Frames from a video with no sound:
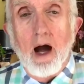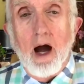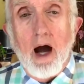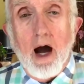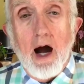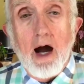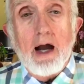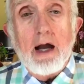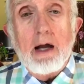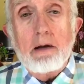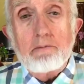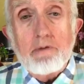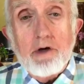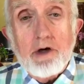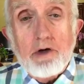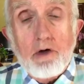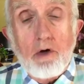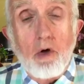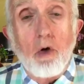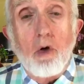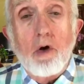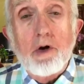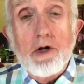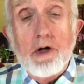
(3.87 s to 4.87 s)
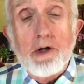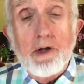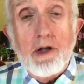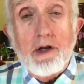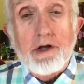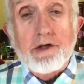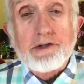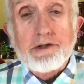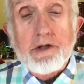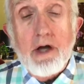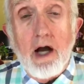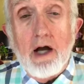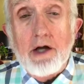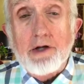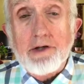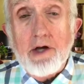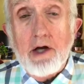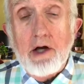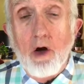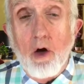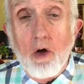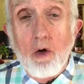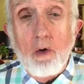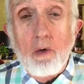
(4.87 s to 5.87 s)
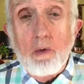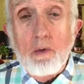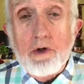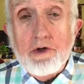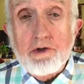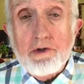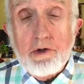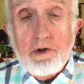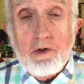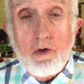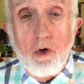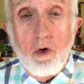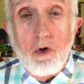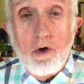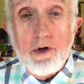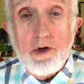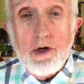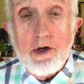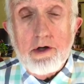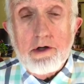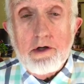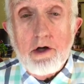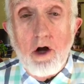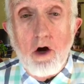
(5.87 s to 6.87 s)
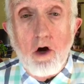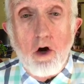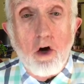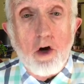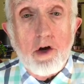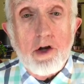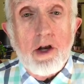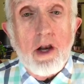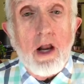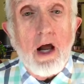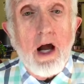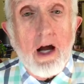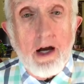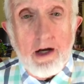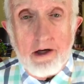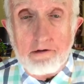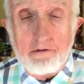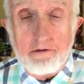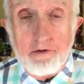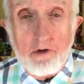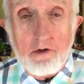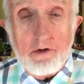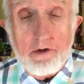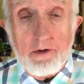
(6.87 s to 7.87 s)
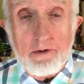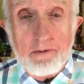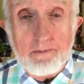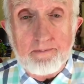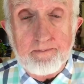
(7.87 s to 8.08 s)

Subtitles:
I am recording this, as I always record it, on an iPhone.